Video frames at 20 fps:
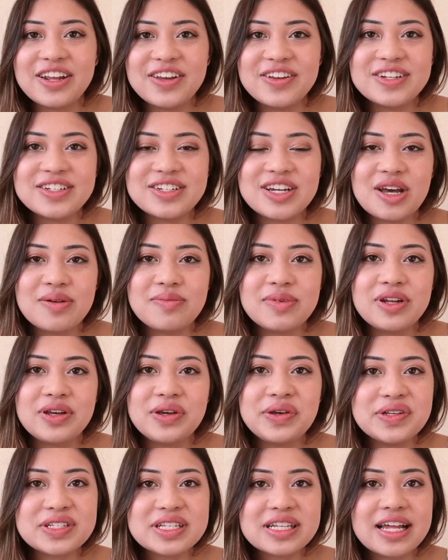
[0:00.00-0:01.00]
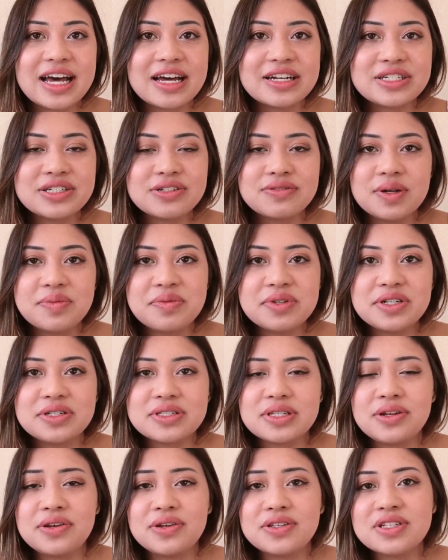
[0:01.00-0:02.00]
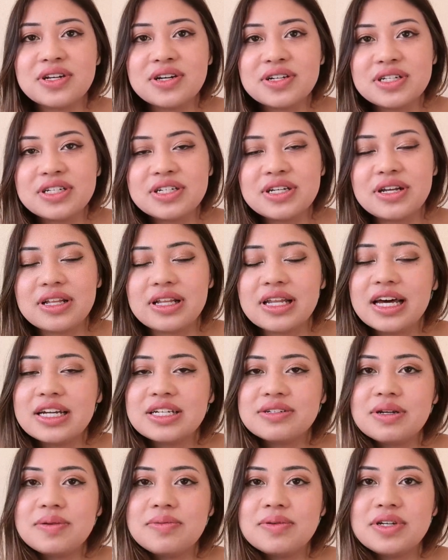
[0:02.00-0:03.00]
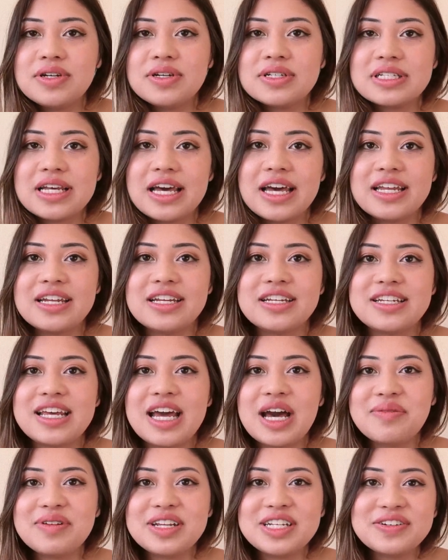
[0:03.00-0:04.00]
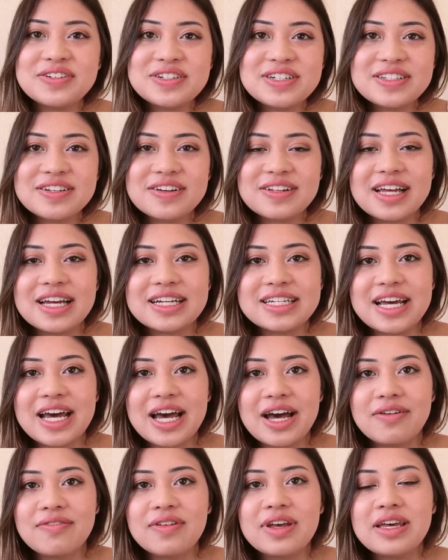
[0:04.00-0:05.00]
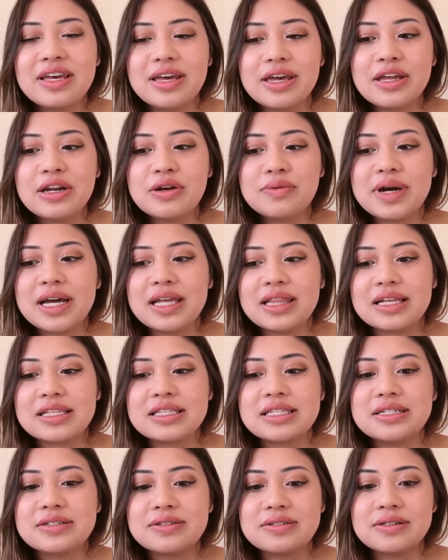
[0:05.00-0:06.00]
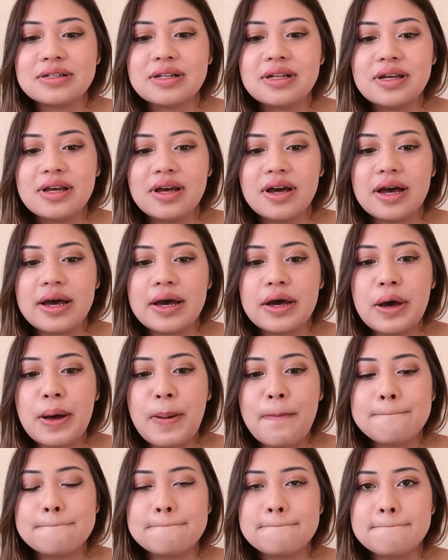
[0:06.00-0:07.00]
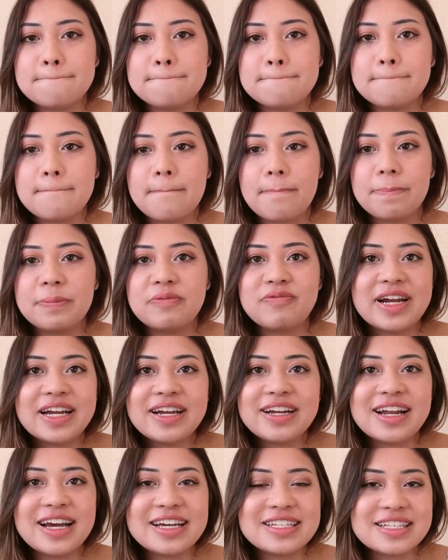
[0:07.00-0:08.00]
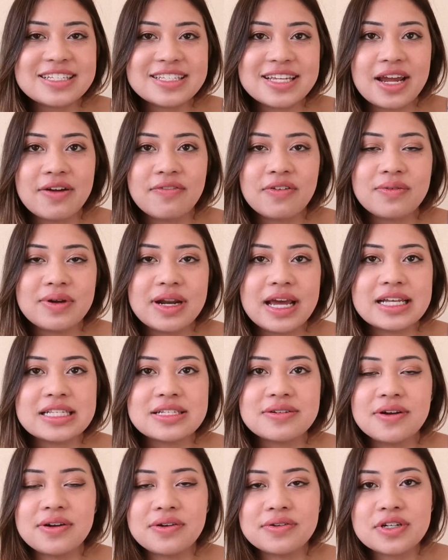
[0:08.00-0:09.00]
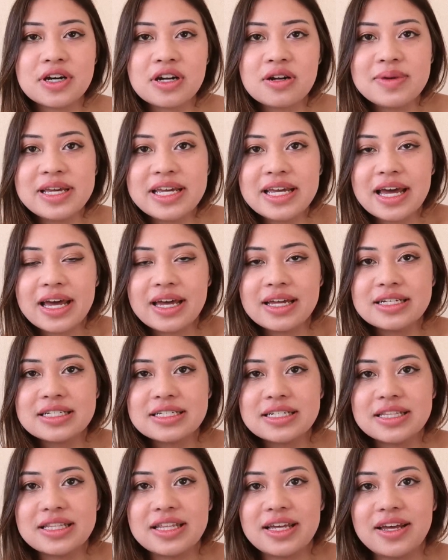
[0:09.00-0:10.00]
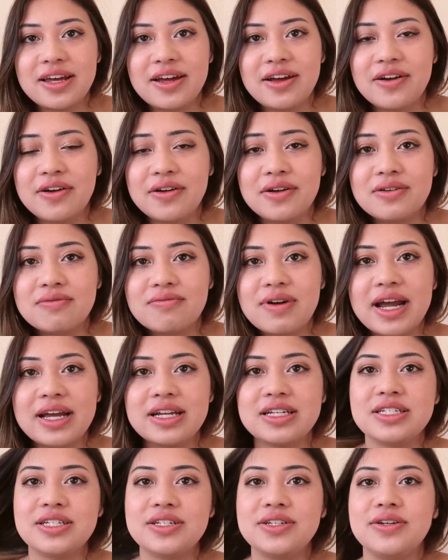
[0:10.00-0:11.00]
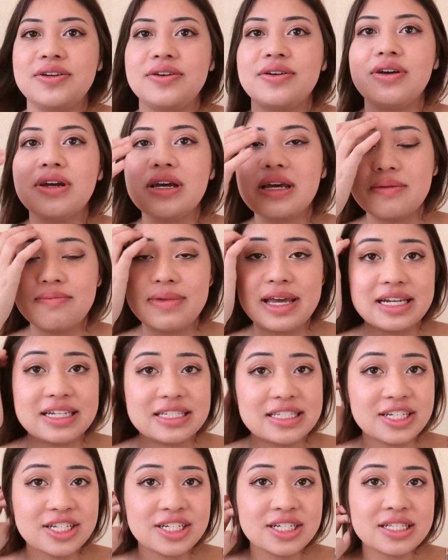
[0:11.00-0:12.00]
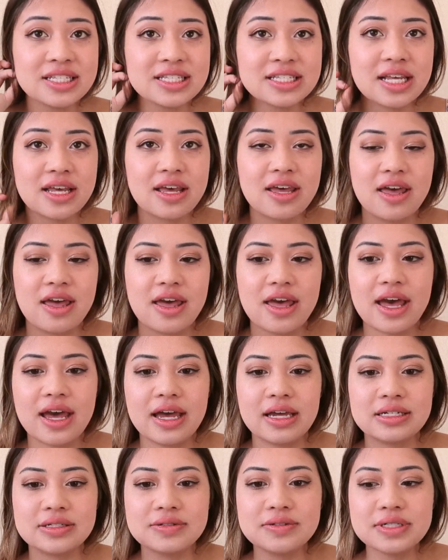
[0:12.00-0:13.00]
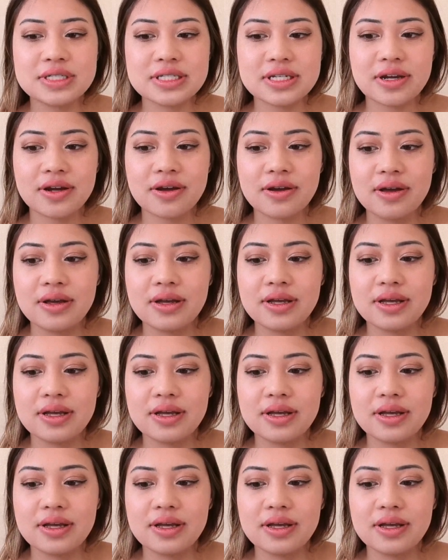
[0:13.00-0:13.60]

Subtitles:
determine who's allowed to reproduce and who's not allowed to reproduce, and how many children they're allowed to have in a way that still recognizes that everyone has their own autonomy and their own right to make decisions. And also,